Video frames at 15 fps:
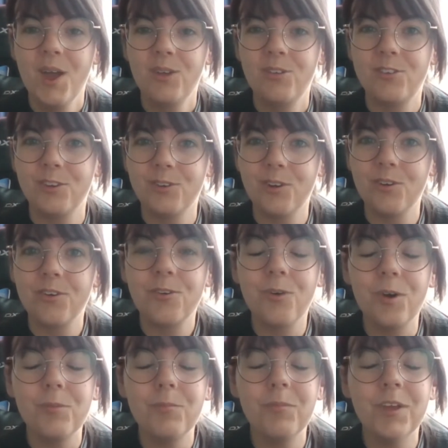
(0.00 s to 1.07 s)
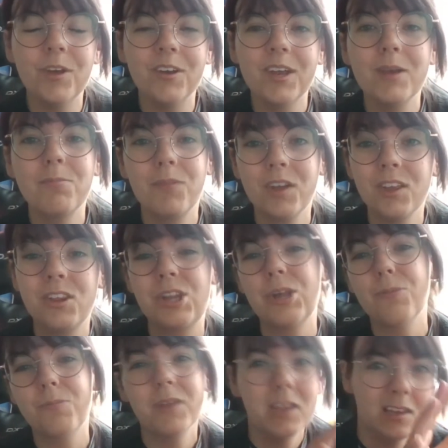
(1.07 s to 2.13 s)
so don't quote me on it, but it
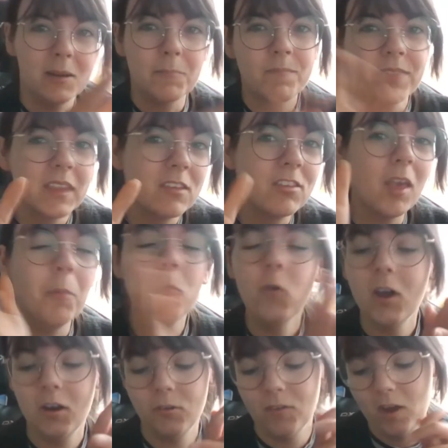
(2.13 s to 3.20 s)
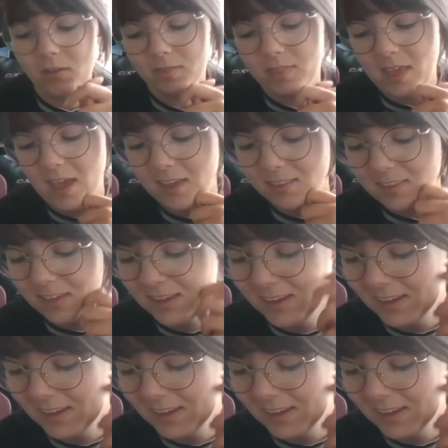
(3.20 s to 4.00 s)
should be somewhere around that.